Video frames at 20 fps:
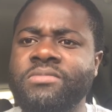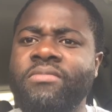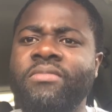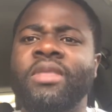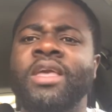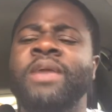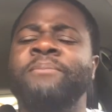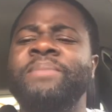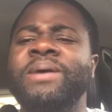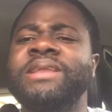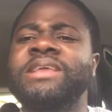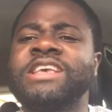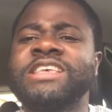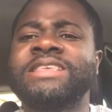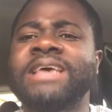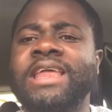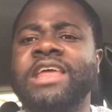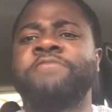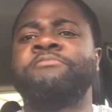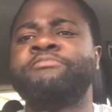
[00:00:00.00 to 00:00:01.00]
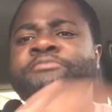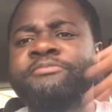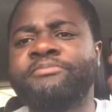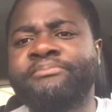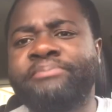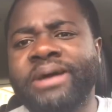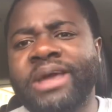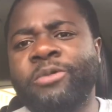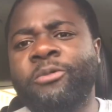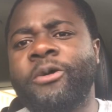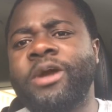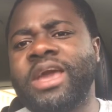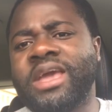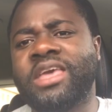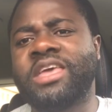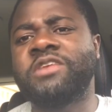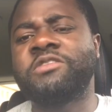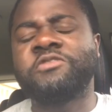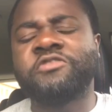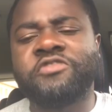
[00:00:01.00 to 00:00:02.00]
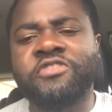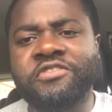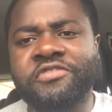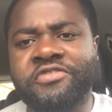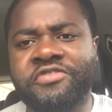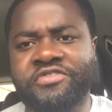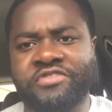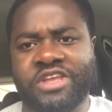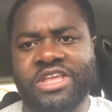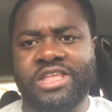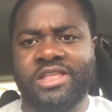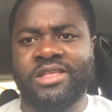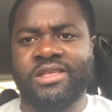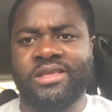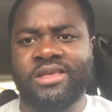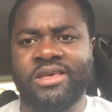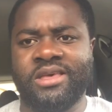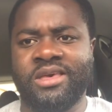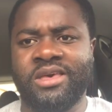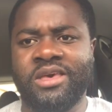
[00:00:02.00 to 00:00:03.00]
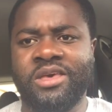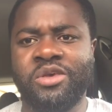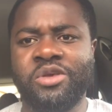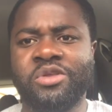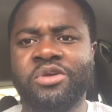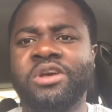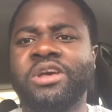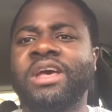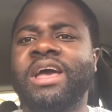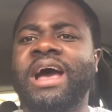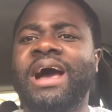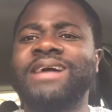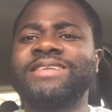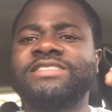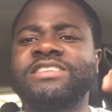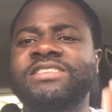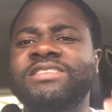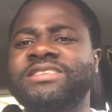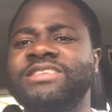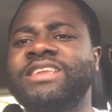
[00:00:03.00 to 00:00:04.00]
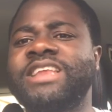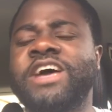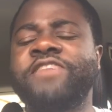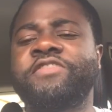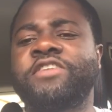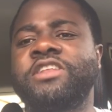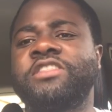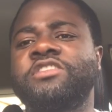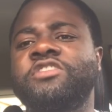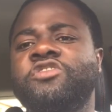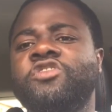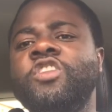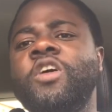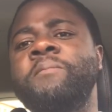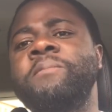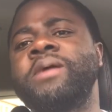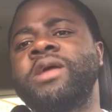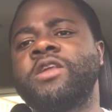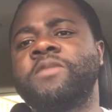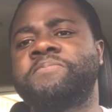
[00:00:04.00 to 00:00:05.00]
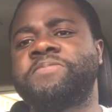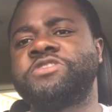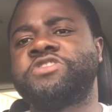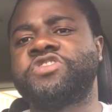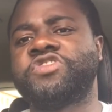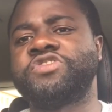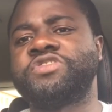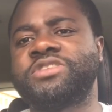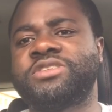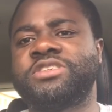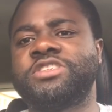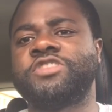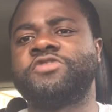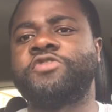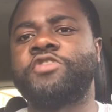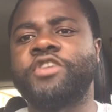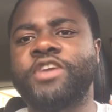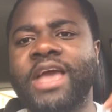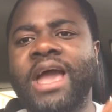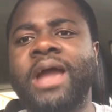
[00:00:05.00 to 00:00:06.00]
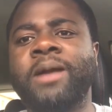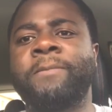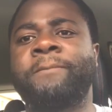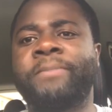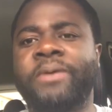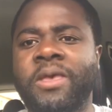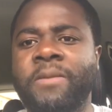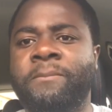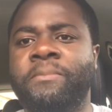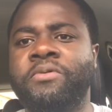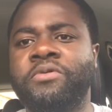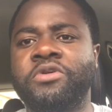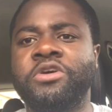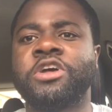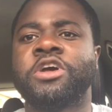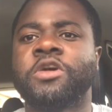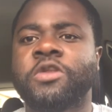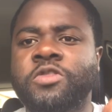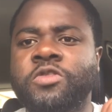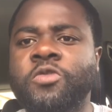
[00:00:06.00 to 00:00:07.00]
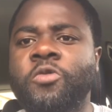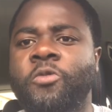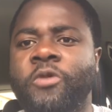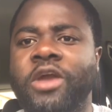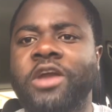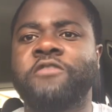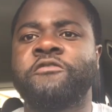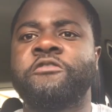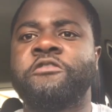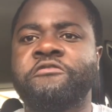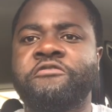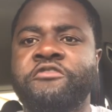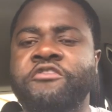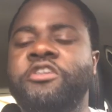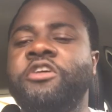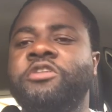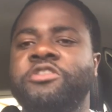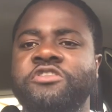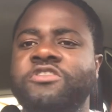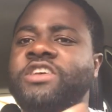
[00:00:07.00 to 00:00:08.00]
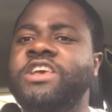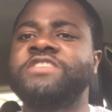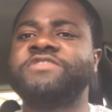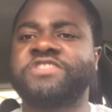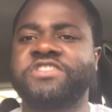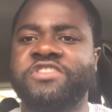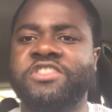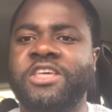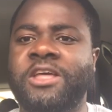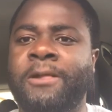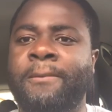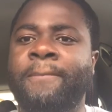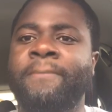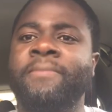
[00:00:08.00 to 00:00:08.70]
But he started by working for free. I just see in Africa there's so many opportunities for young people to work for free. Because here's the thing,